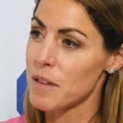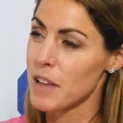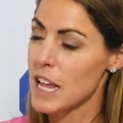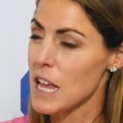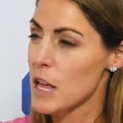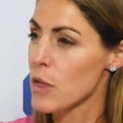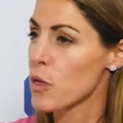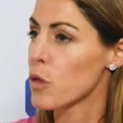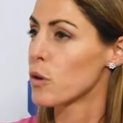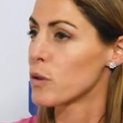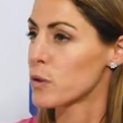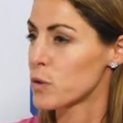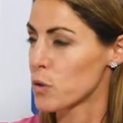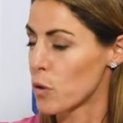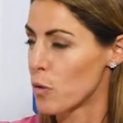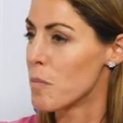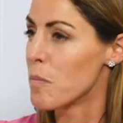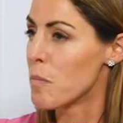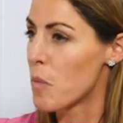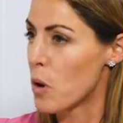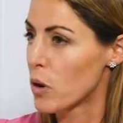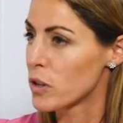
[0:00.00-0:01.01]
ethos
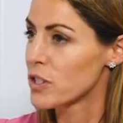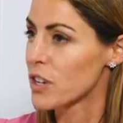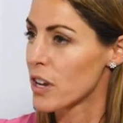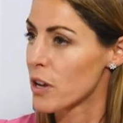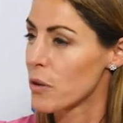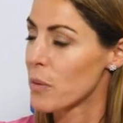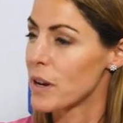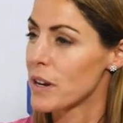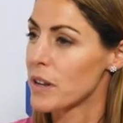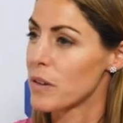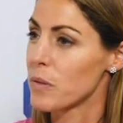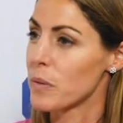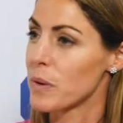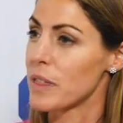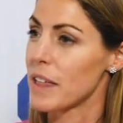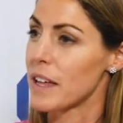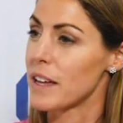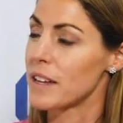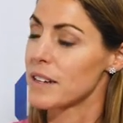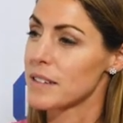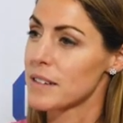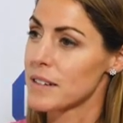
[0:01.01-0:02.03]
or motto in it with
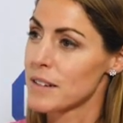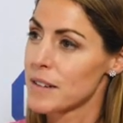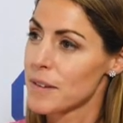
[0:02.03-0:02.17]
that?